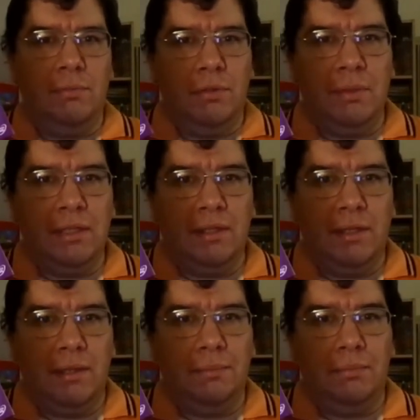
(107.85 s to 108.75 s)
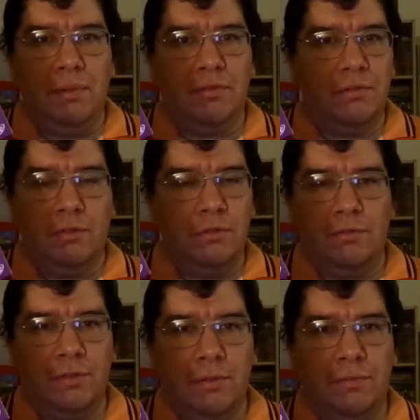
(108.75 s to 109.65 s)
Movie Club
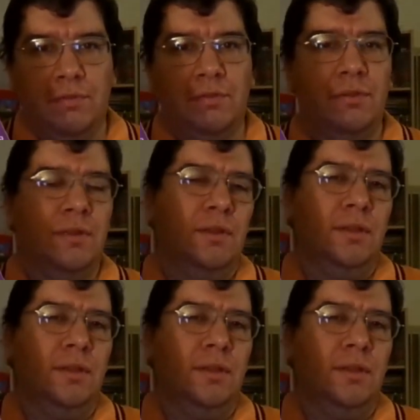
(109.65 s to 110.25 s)
exclusives